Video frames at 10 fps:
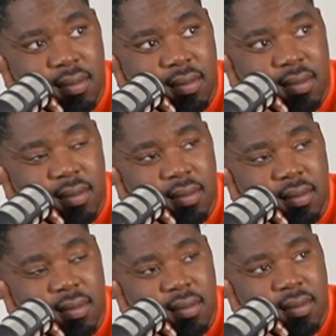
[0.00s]

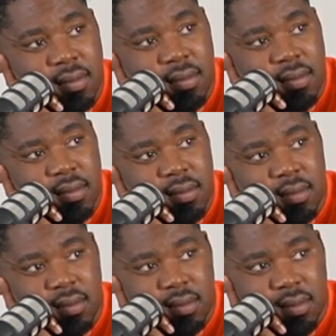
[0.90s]

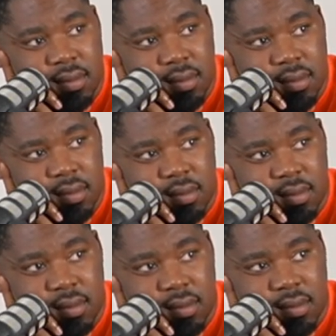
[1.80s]

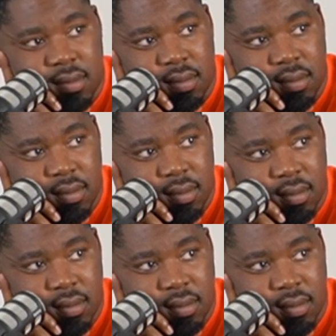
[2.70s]
(silent)